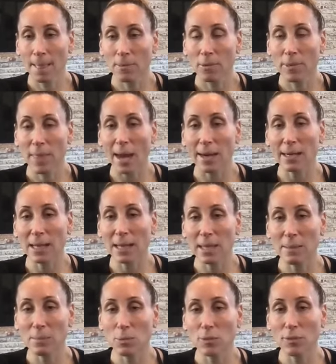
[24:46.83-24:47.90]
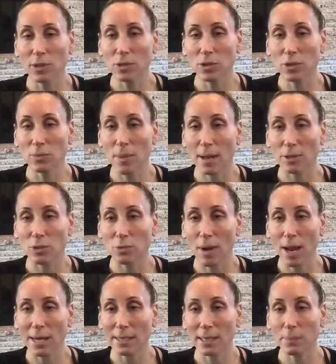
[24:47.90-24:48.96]
Without anything moving too much,
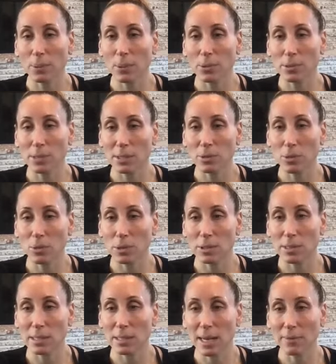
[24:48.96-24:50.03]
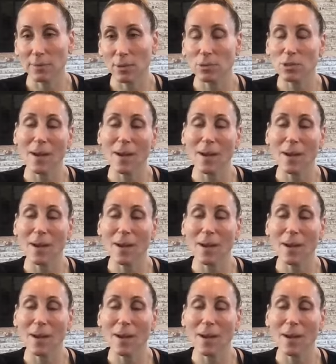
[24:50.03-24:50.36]
right knee pulls in towards the navel.